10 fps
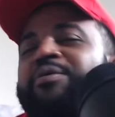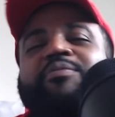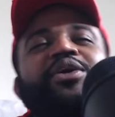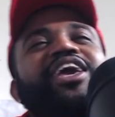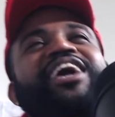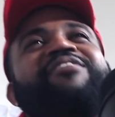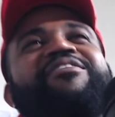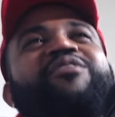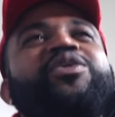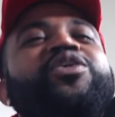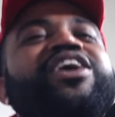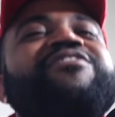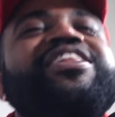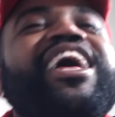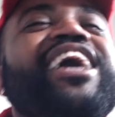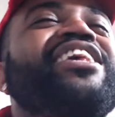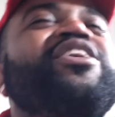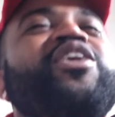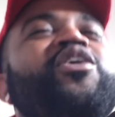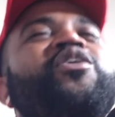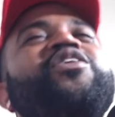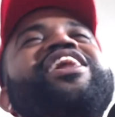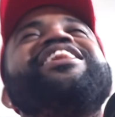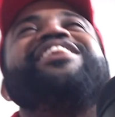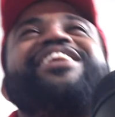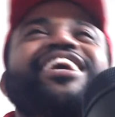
But yeah, man, we gonna give it that good old cliche